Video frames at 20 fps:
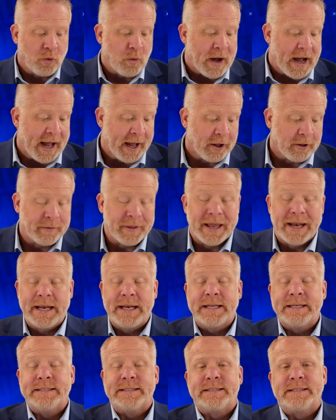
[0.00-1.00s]
a while, and
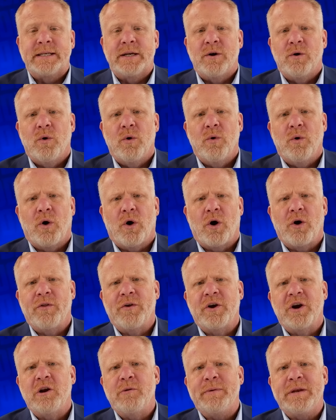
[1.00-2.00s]
it is, are
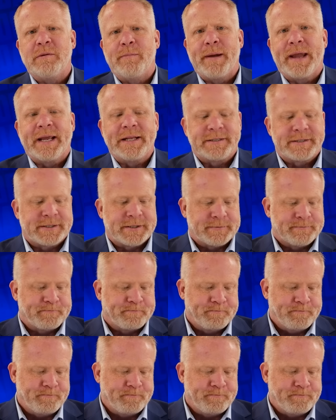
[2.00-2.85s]
there going to be debates?